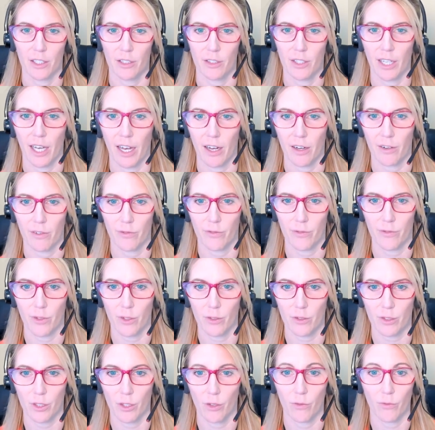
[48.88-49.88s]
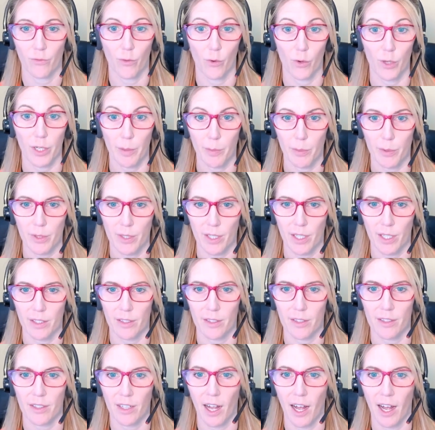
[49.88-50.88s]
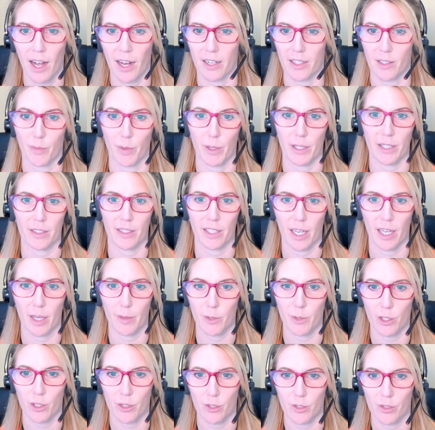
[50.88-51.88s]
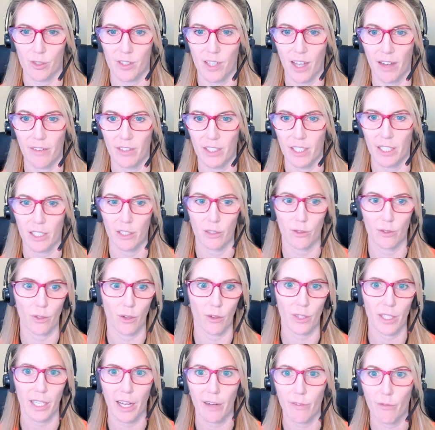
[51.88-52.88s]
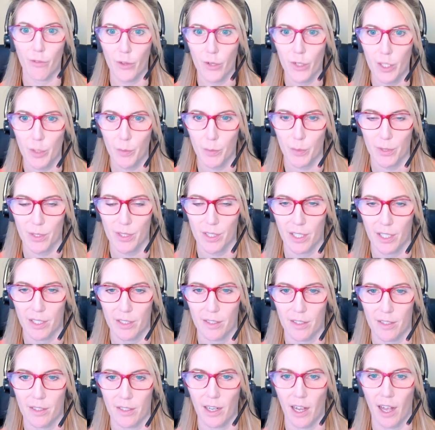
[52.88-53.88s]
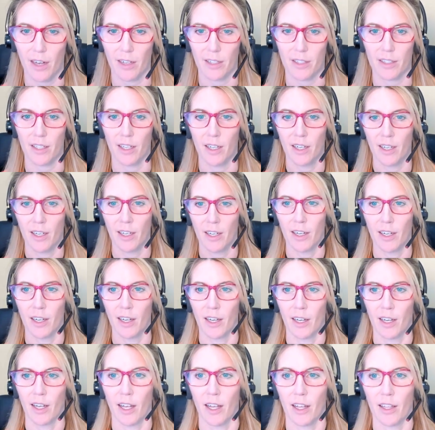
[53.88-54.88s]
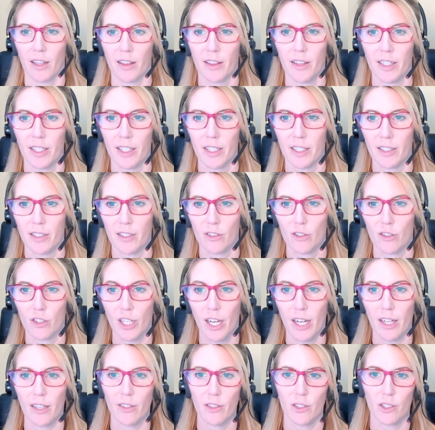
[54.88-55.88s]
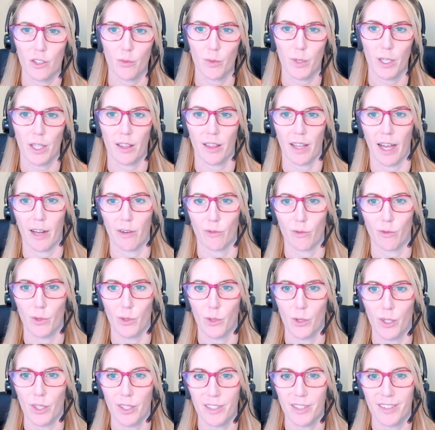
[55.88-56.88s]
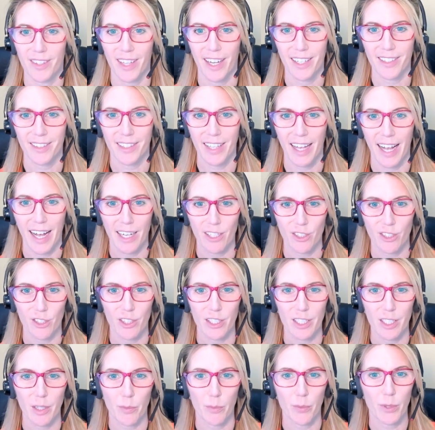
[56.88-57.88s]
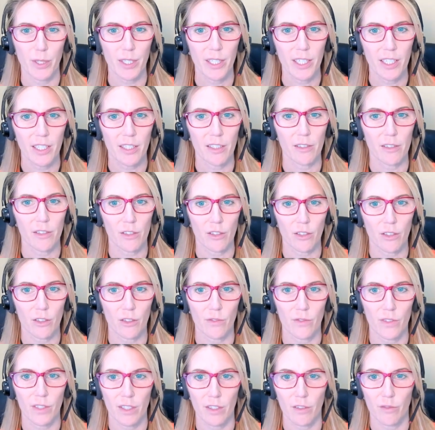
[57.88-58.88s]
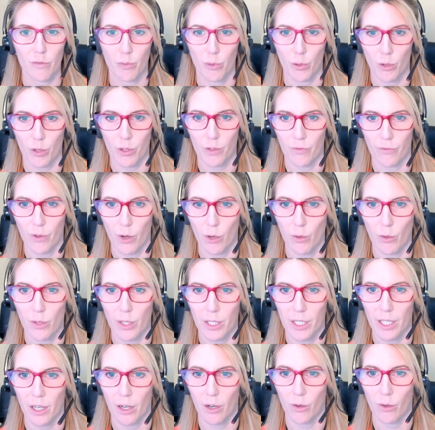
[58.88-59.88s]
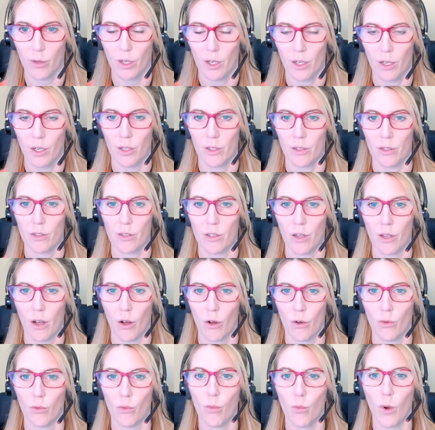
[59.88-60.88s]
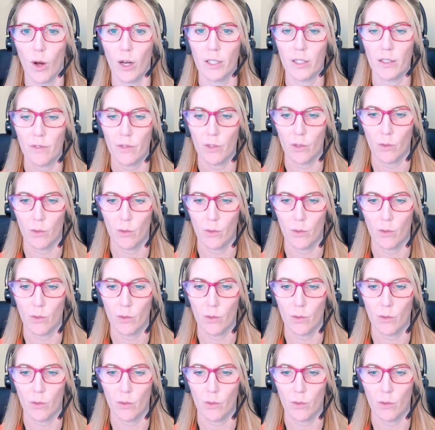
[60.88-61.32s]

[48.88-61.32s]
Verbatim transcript: you'd have, uh, you know, 40% in stocks. By the time you turn 70, you'd only have 30% in stocks. The challenge with that rule is that's actually a pretty conservative portfolio. So, one